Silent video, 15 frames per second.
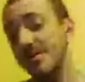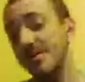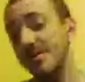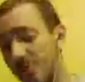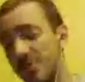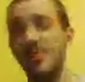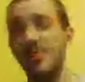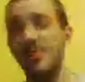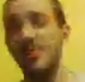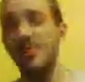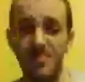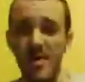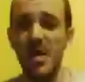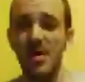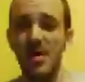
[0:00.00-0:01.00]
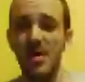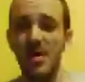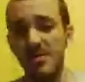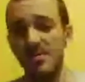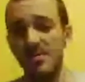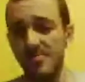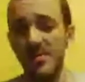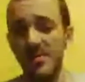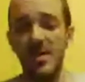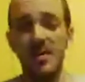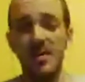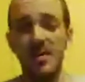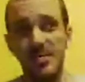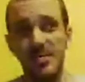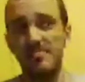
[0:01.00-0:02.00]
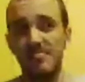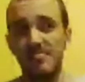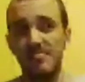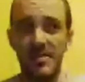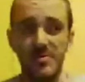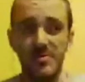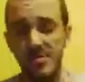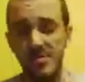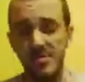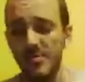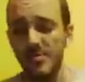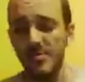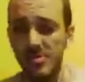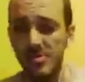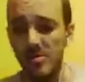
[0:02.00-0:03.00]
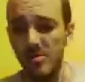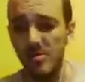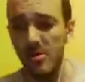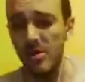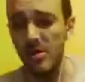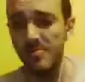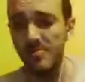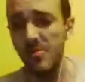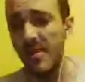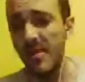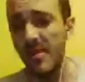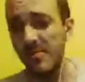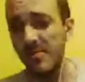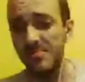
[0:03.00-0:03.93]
It's good and it's bad because sometimes it gives us false alarms, so we have a